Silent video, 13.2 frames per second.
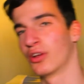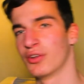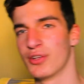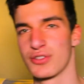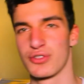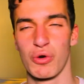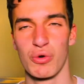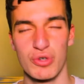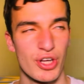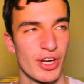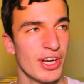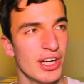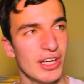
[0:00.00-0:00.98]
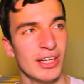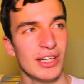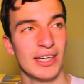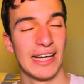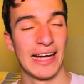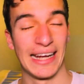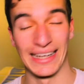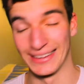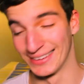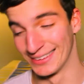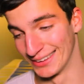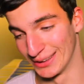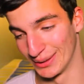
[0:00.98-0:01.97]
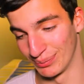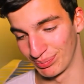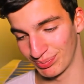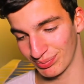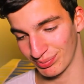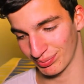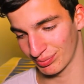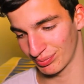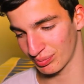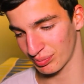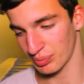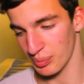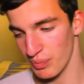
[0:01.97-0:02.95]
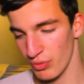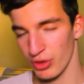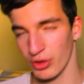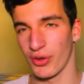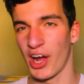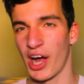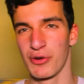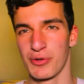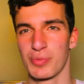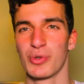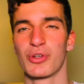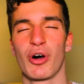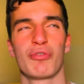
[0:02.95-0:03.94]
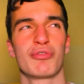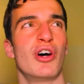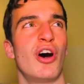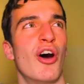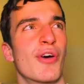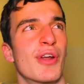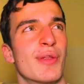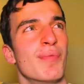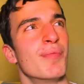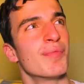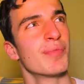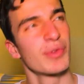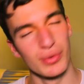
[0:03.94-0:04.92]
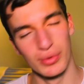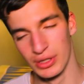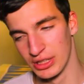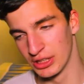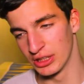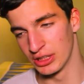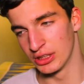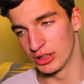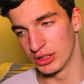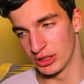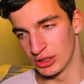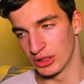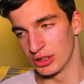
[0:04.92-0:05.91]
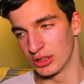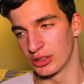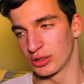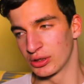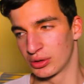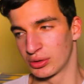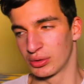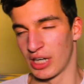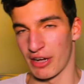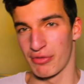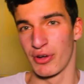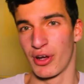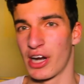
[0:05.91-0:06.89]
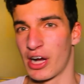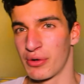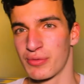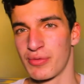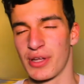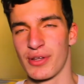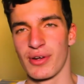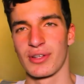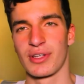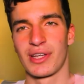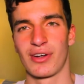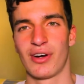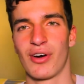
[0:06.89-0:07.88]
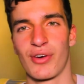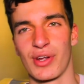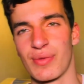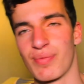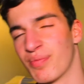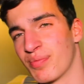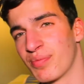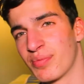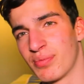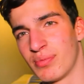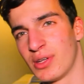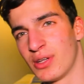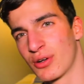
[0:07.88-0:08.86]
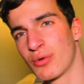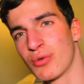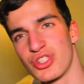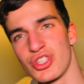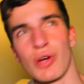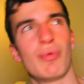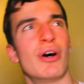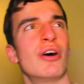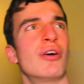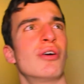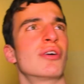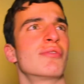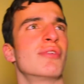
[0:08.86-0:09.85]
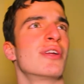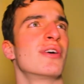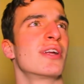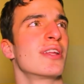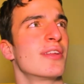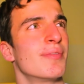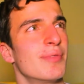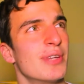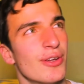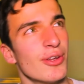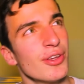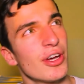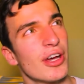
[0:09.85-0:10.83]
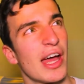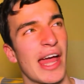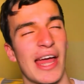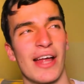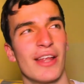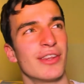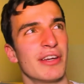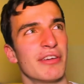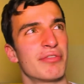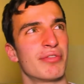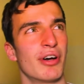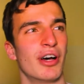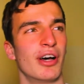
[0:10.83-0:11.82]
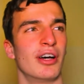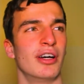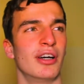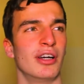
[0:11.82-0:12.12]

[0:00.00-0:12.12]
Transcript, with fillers: the solution and um, the output of the algorithm to to like figure out whether that algorithm did a good job or whether it didn't and if uh,